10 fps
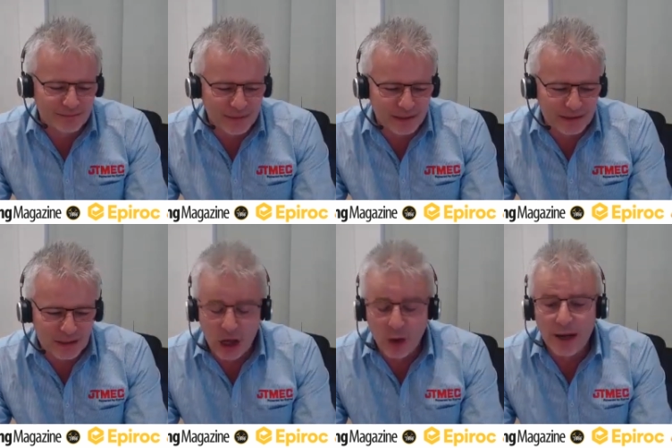uh,
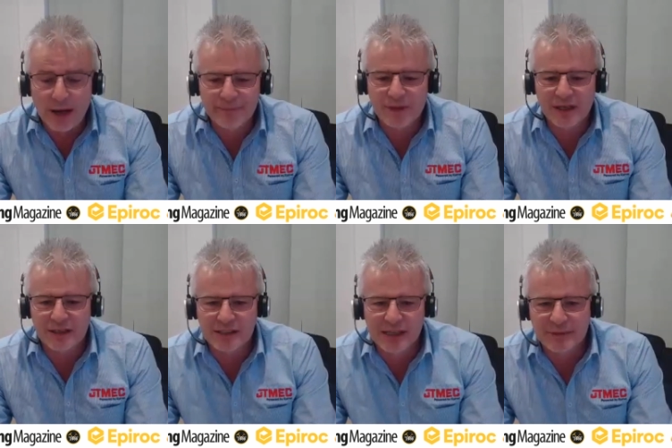slower in
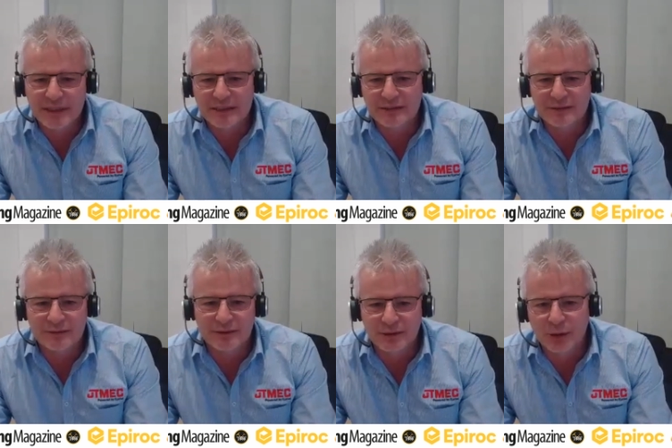adapting
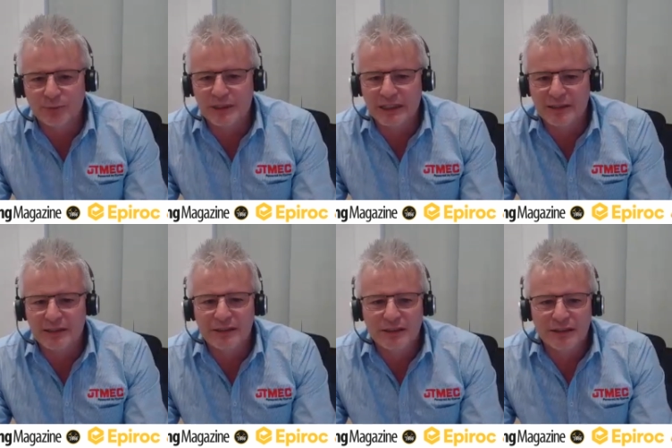or adopting
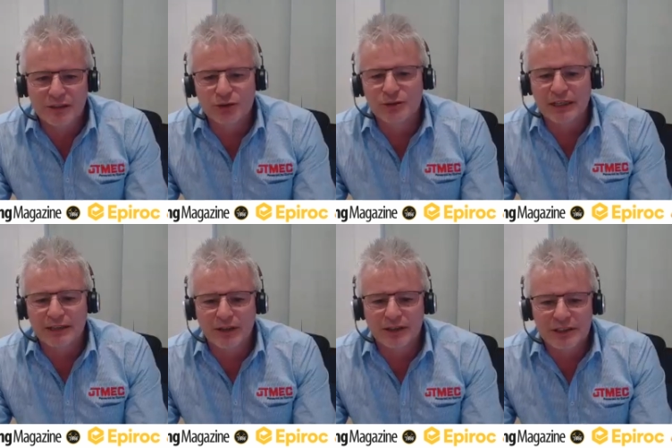new
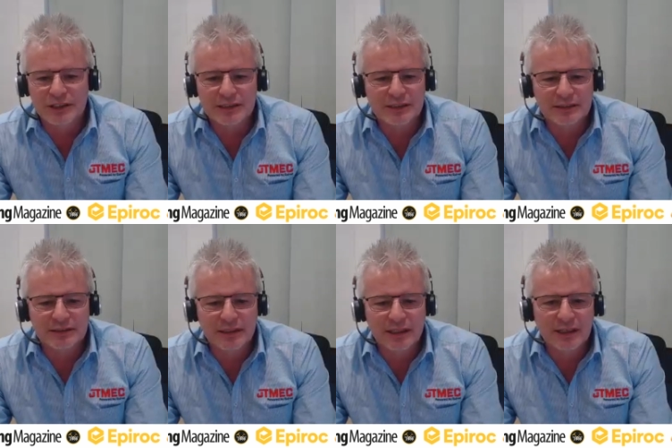technologies.
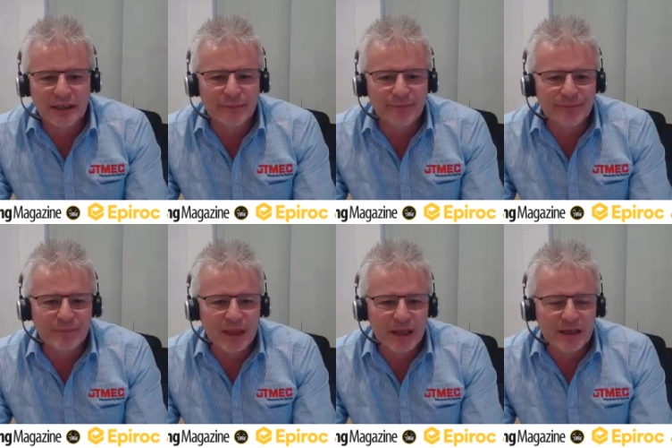
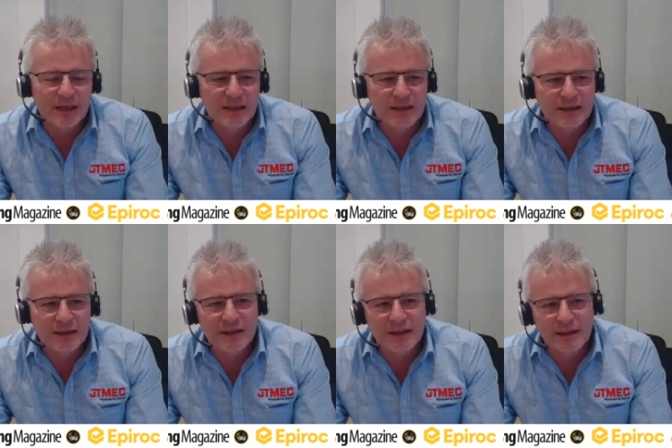Um,
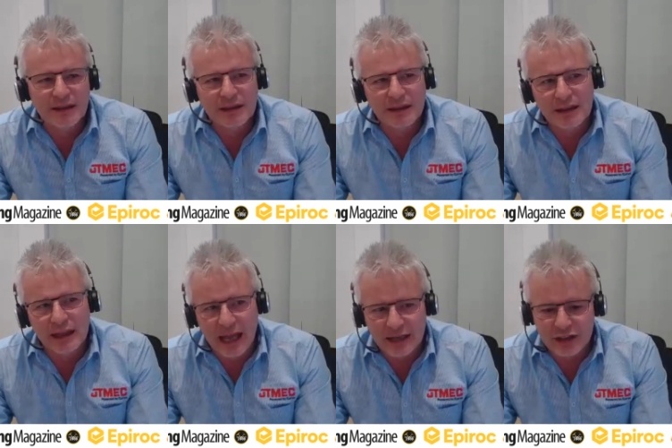
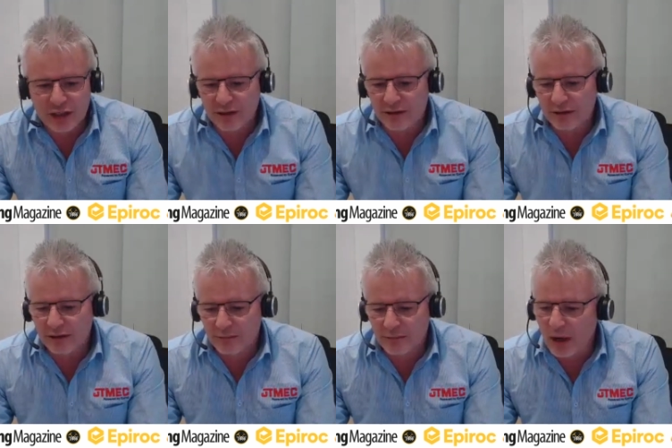larger
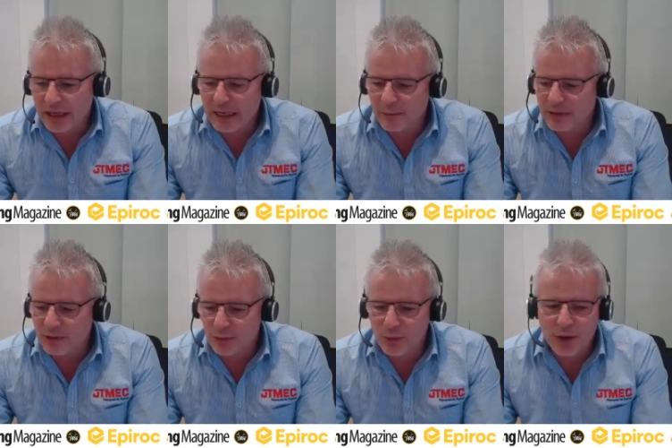mining companies
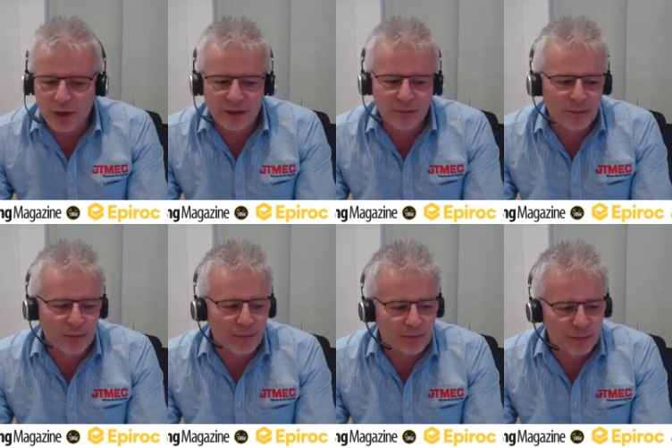who work in
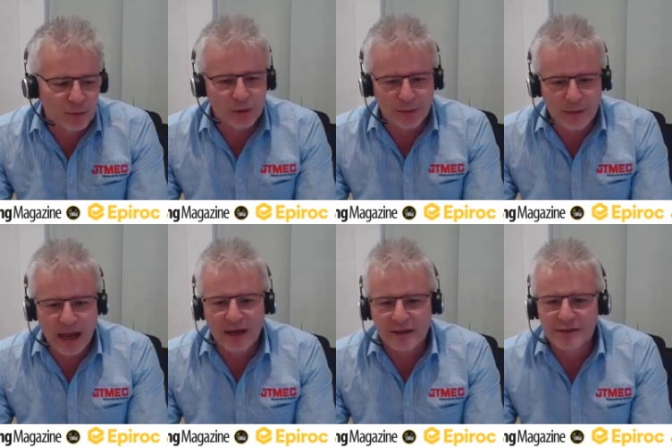broader
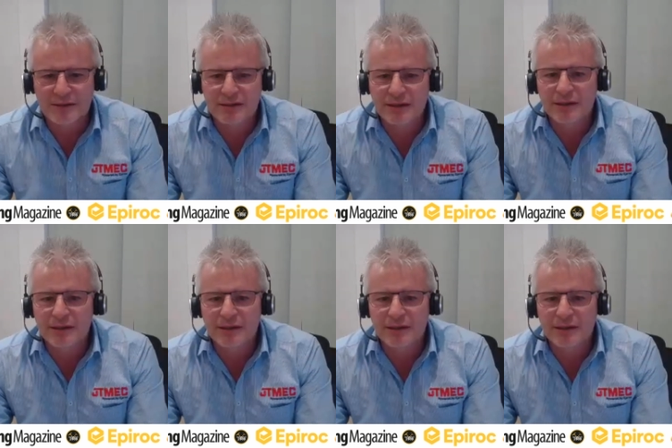markets